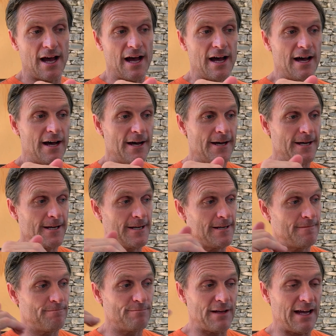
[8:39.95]

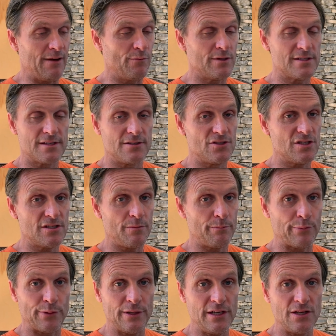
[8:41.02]
I was in just a
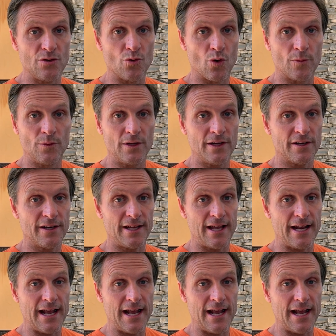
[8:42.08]
pretty normal area,